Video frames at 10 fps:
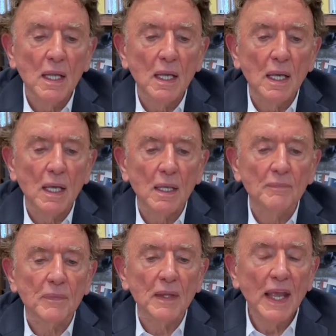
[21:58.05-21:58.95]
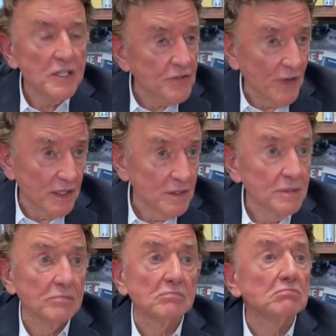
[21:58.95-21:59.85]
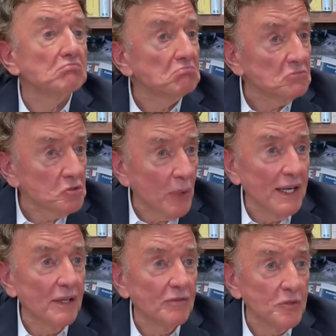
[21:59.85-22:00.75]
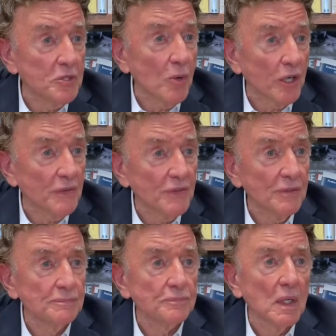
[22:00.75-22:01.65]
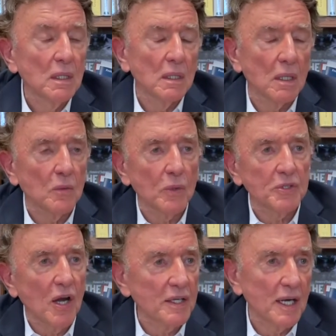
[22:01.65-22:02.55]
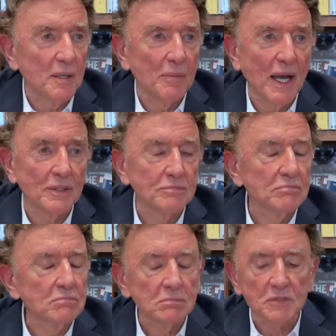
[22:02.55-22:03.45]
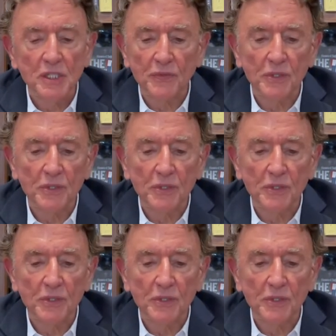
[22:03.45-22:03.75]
uh, hedge fund trading future markets. Uh, we're talking about mm-hmm. different